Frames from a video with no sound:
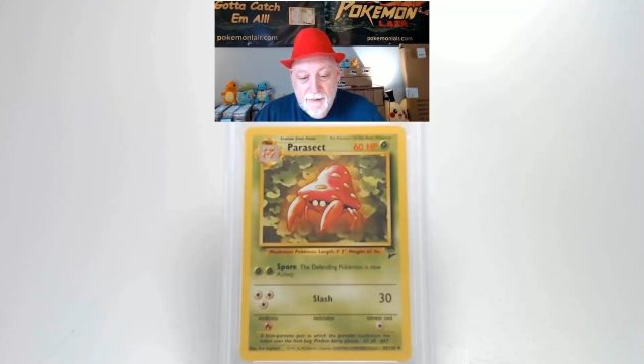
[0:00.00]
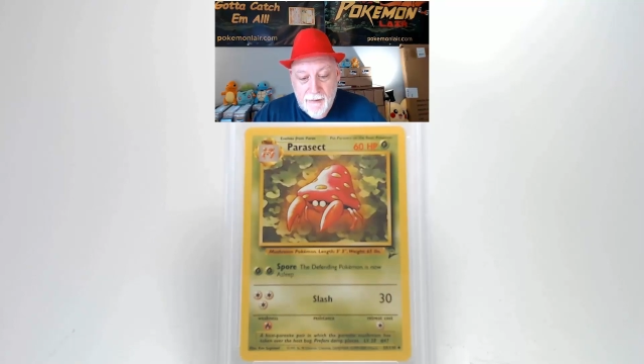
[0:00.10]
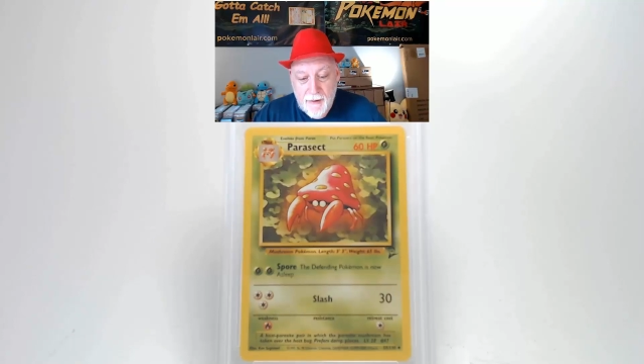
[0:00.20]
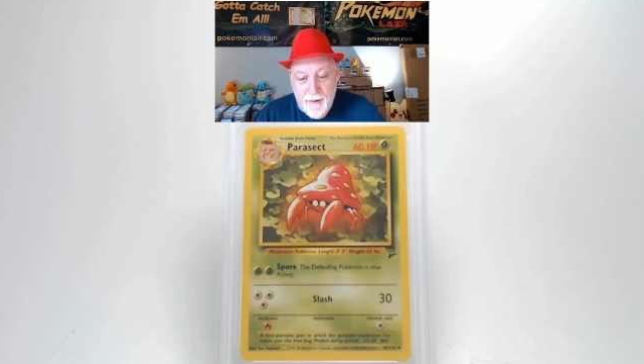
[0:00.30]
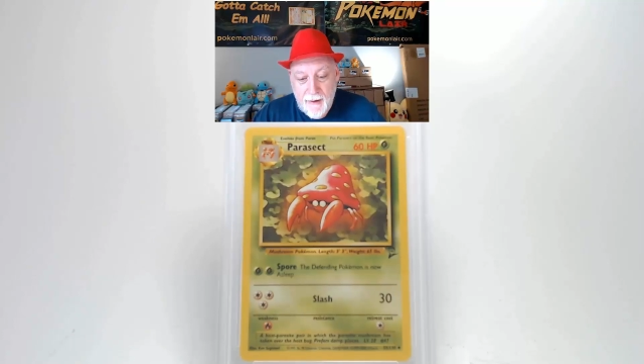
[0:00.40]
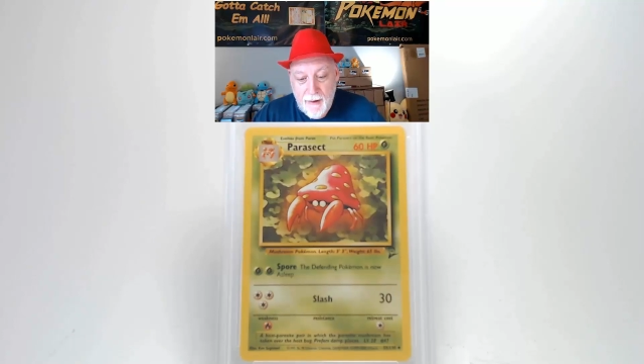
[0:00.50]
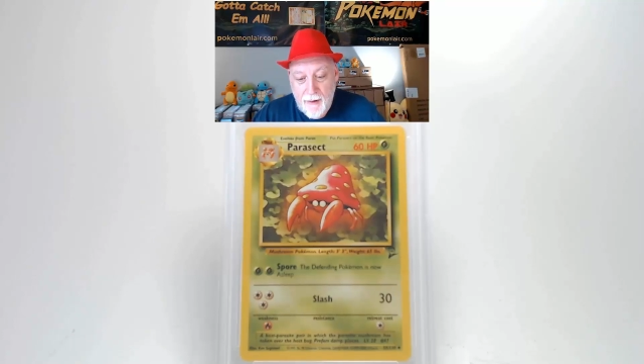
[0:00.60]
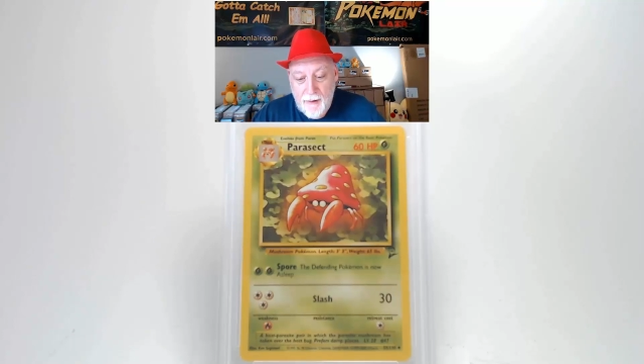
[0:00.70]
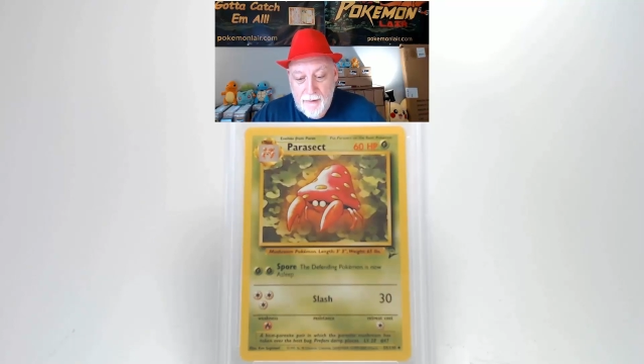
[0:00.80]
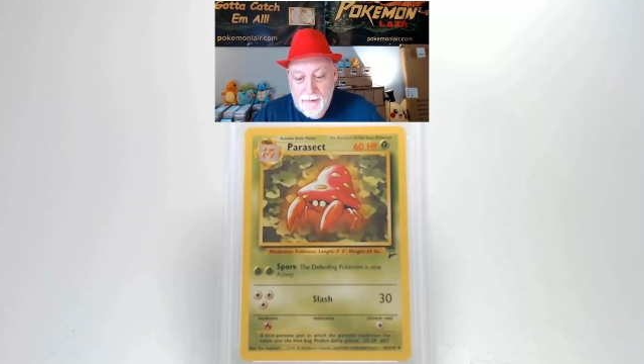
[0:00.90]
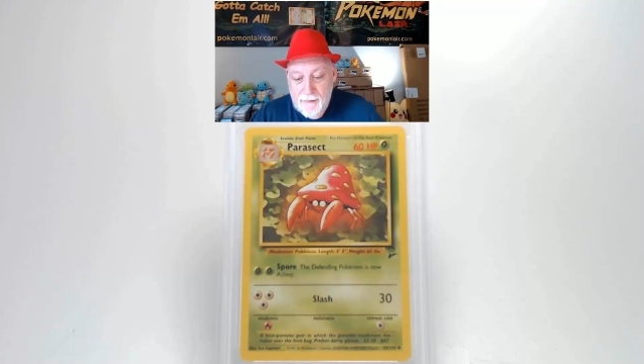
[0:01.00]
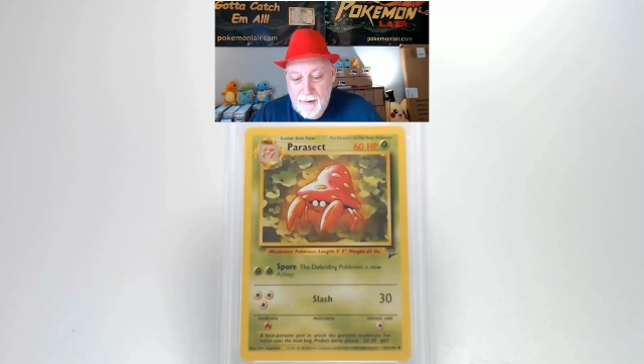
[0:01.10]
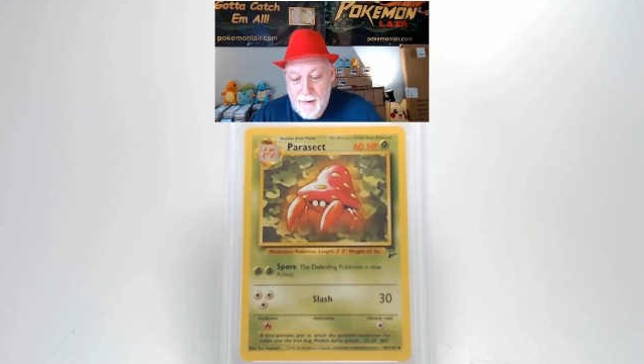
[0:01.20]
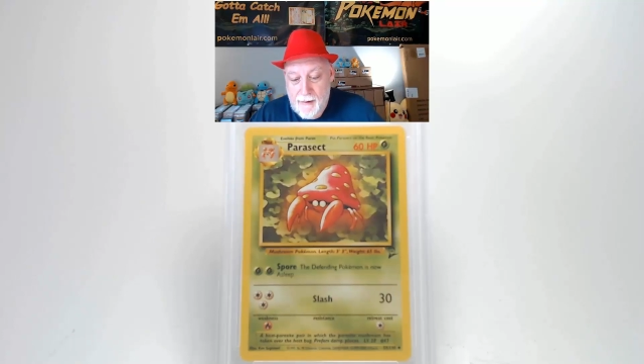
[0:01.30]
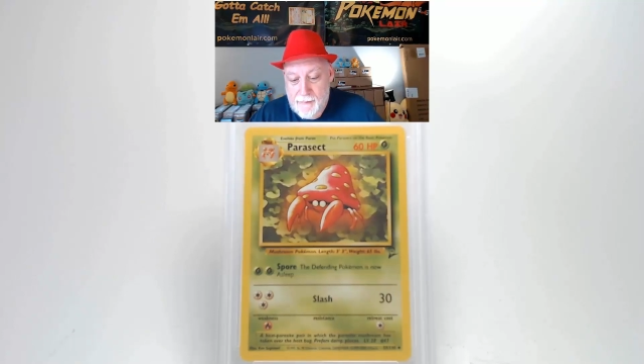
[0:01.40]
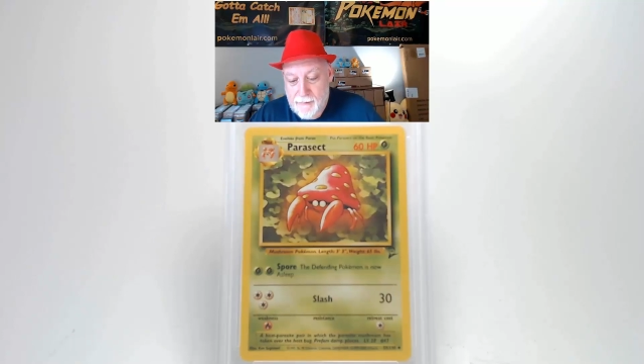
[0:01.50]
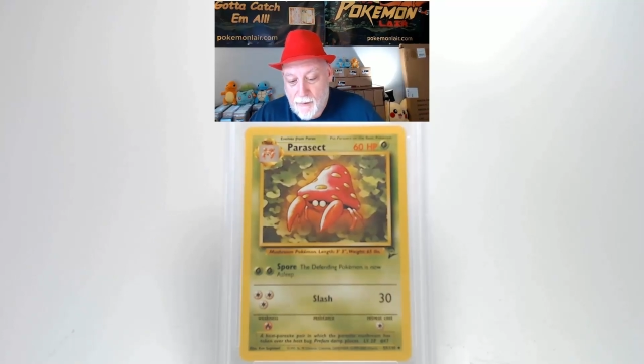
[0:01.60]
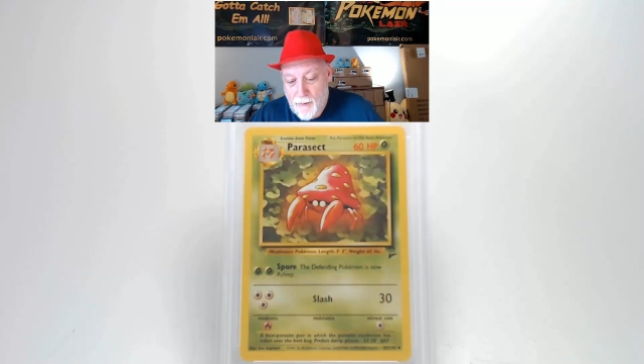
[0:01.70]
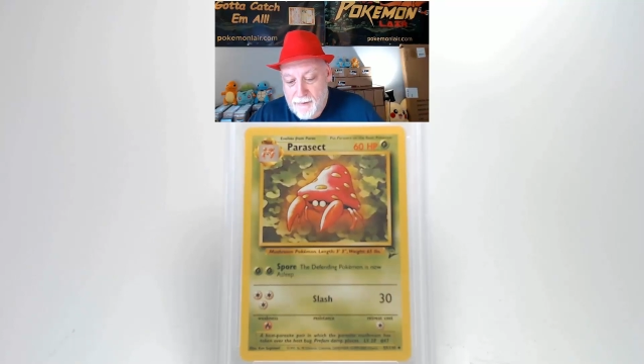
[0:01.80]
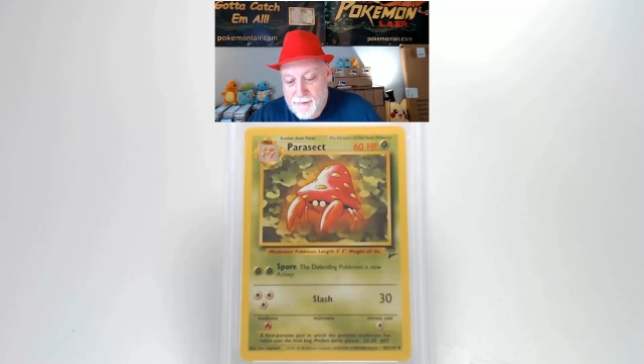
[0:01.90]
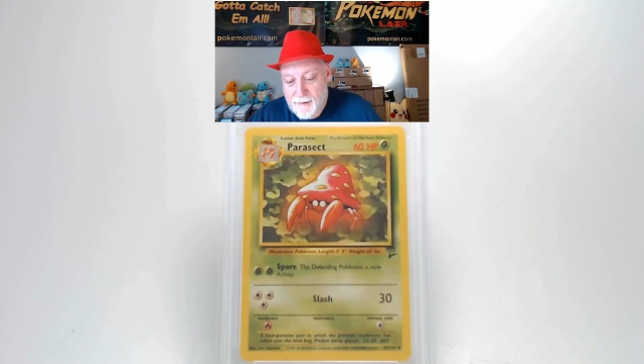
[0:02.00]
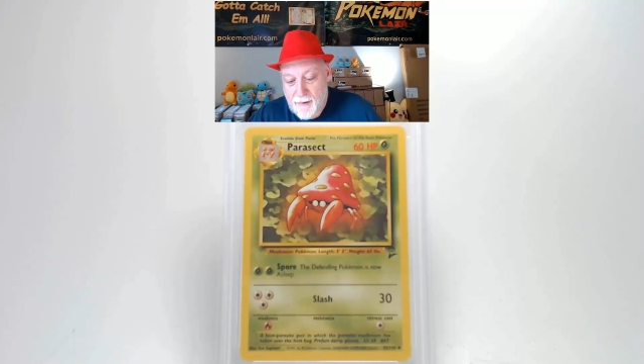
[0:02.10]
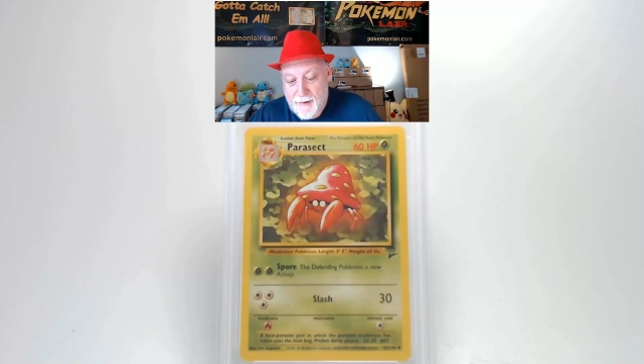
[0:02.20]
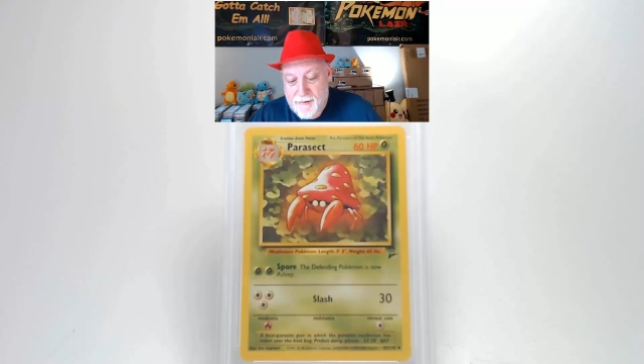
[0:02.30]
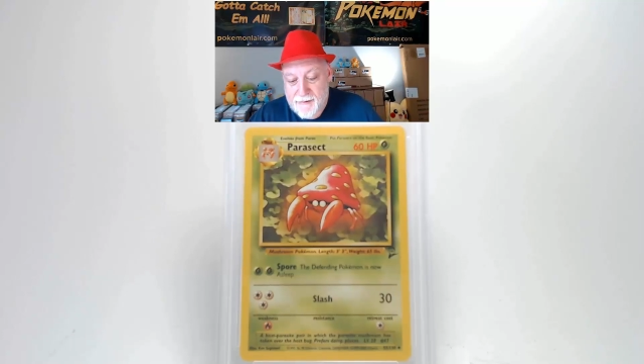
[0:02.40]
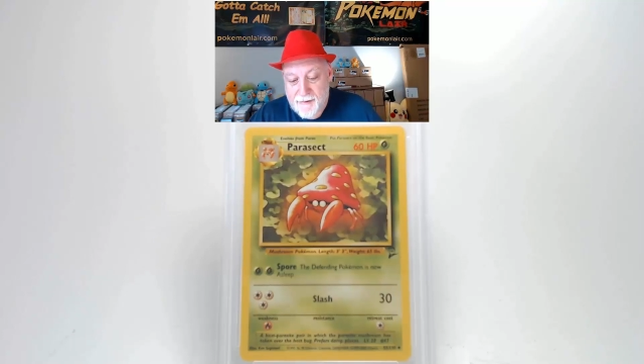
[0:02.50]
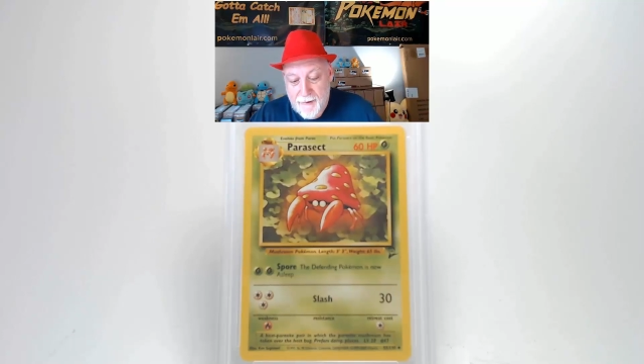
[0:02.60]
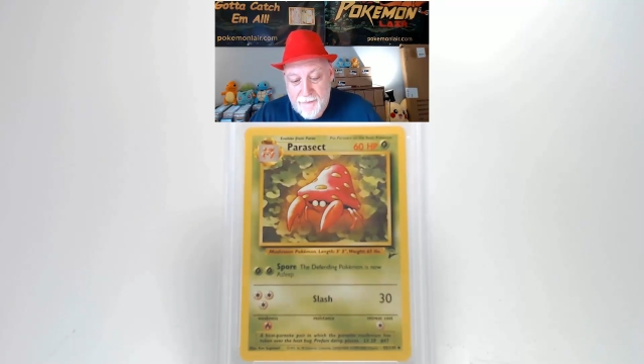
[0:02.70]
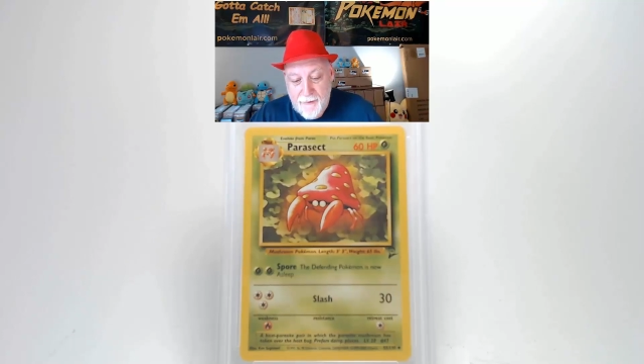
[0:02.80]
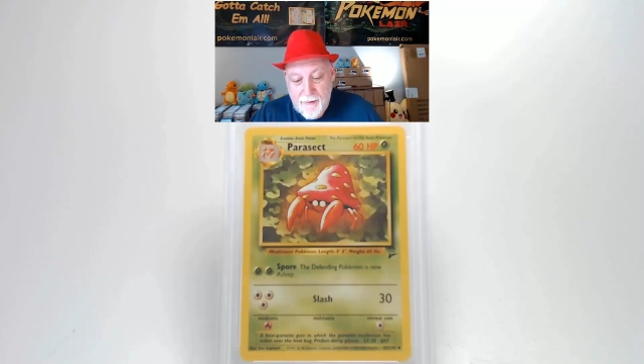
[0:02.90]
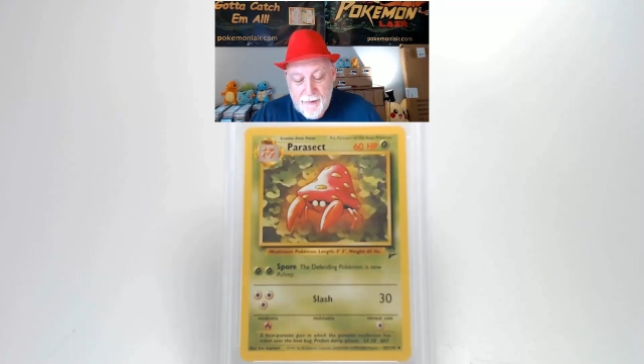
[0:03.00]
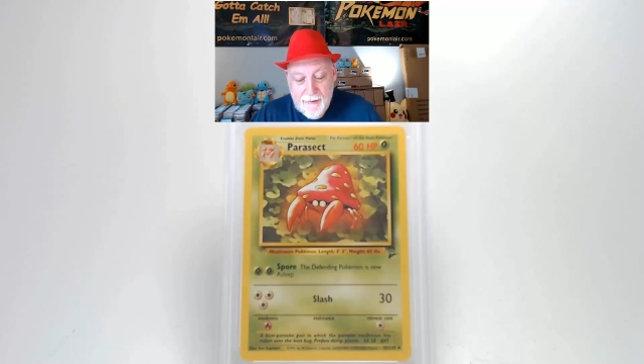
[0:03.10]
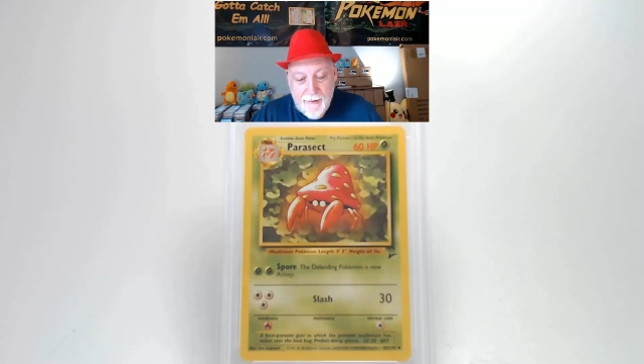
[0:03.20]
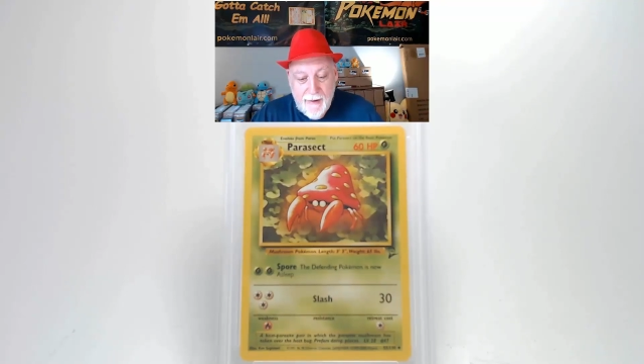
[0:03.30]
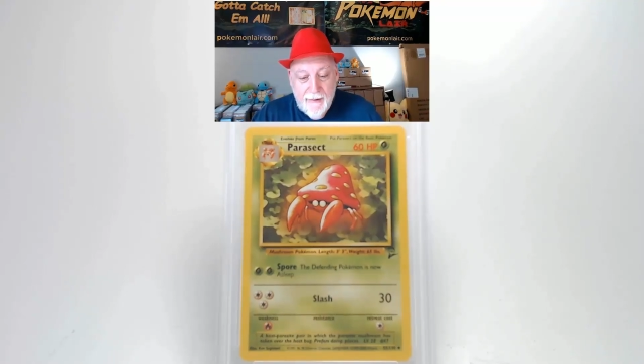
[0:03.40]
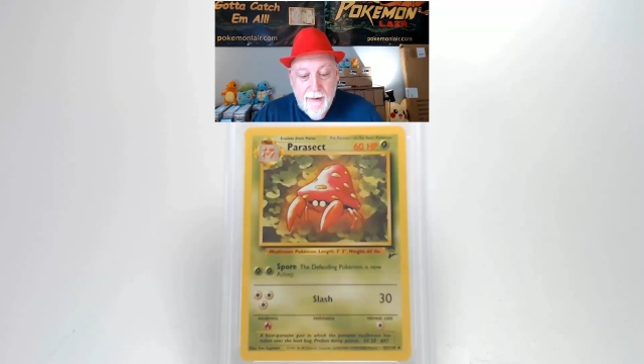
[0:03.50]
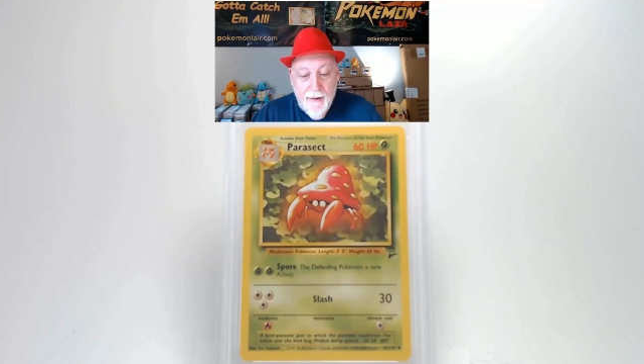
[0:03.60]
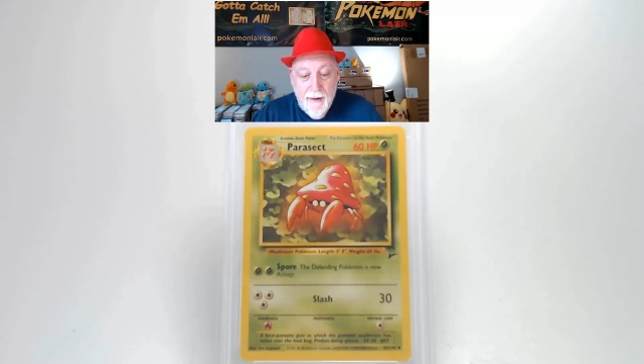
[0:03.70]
Looking at our corners and our edges, they're very clean.